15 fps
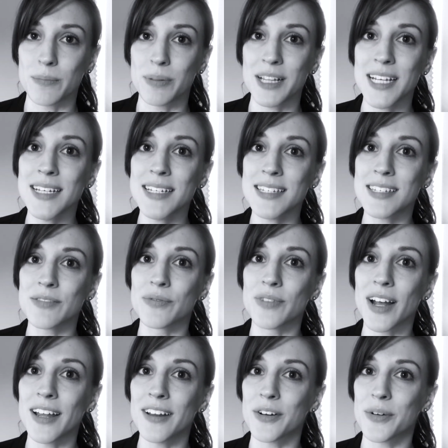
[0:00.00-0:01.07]
please
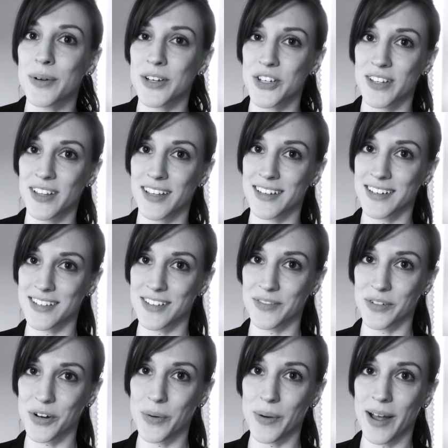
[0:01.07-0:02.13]
write a question that doesn't
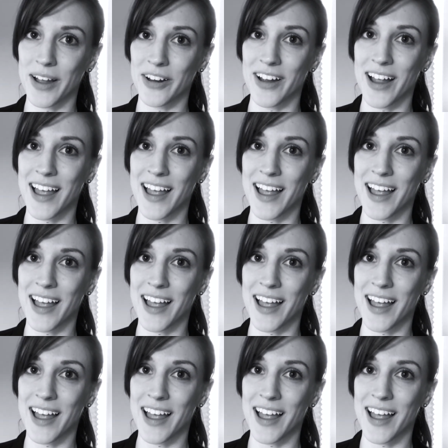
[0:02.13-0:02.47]
require